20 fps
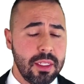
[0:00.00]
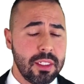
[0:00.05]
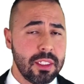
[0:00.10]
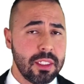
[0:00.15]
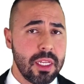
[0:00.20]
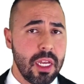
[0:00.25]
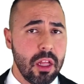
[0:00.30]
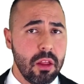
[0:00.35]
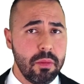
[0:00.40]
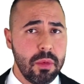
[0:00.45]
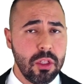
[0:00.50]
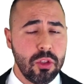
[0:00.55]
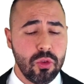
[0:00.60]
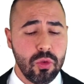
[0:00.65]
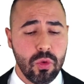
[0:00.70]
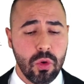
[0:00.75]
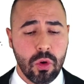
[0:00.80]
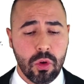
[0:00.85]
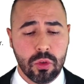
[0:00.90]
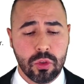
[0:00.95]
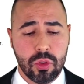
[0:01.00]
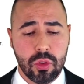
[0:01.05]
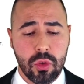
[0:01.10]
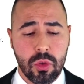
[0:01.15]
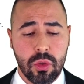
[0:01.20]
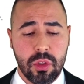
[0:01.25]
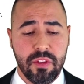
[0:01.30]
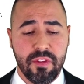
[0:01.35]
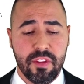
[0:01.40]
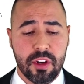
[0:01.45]
It's telling me to
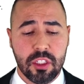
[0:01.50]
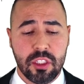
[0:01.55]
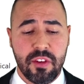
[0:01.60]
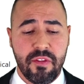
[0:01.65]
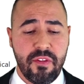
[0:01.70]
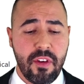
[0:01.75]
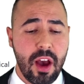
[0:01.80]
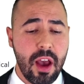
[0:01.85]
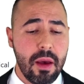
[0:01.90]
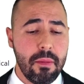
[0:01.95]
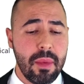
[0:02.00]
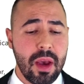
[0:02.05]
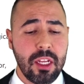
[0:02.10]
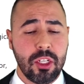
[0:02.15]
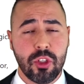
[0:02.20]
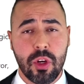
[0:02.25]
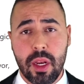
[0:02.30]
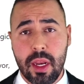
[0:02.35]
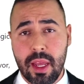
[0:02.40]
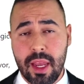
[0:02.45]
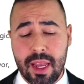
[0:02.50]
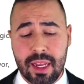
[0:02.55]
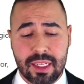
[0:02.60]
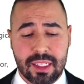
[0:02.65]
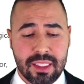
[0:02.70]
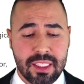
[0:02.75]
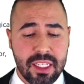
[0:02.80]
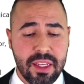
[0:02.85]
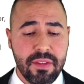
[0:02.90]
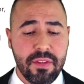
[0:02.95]
also diversify my trading
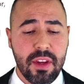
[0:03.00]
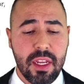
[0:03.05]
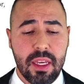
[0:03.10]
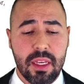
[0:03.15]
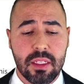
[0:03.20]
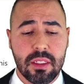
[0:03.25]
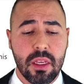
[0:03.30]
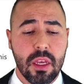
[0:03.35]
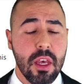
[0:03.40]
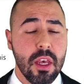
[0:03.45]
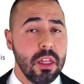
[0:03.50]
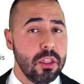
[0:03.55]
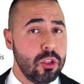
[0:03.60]
activities,